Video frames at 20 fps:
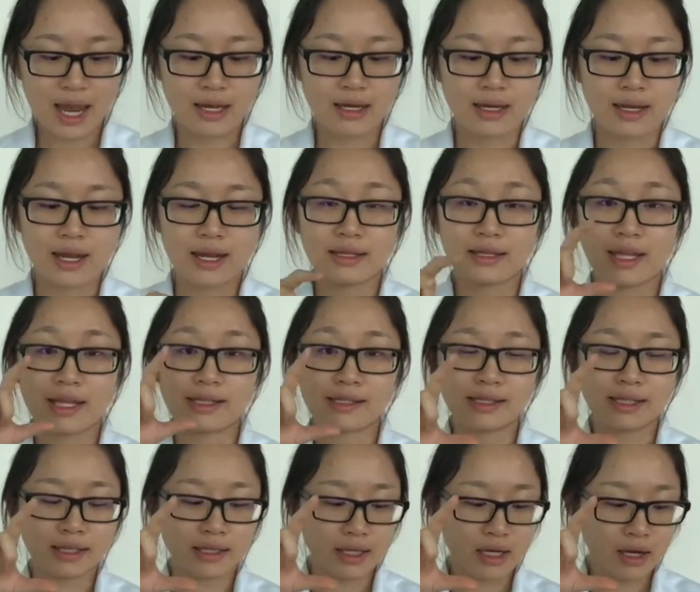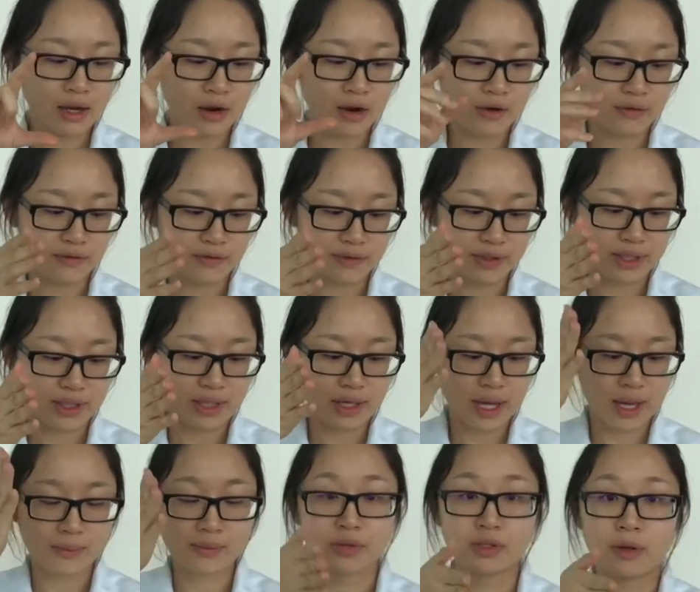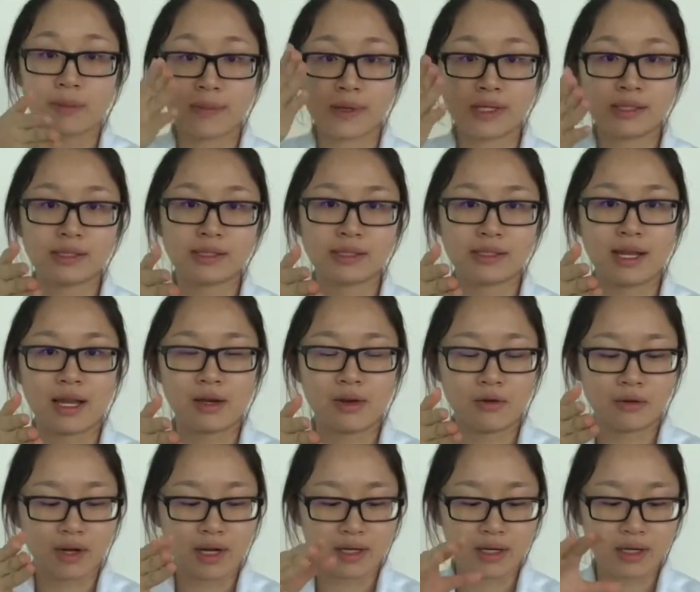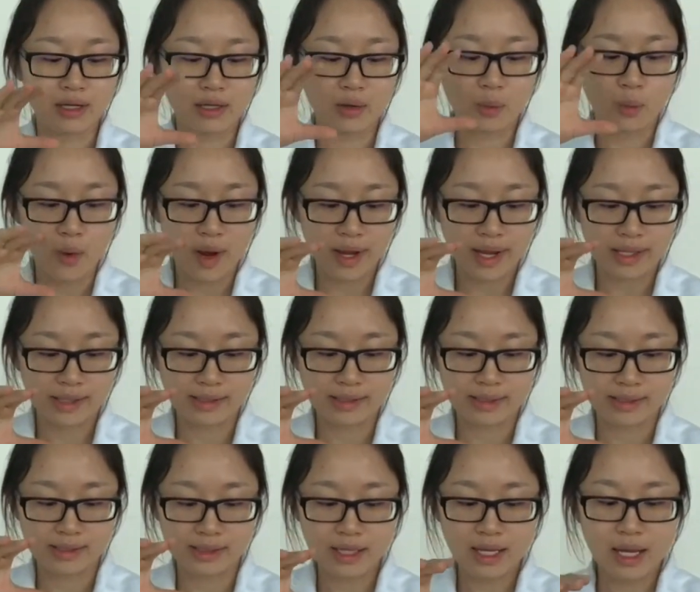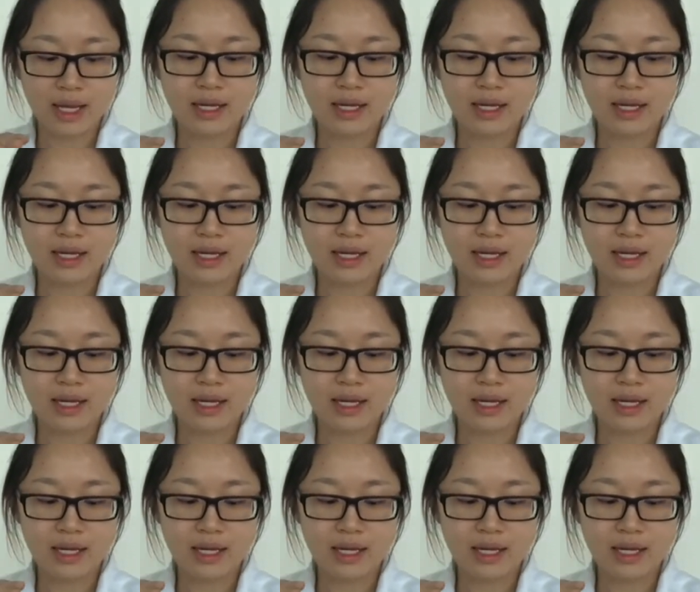and the intensity of the absorbance that located in the y-axis.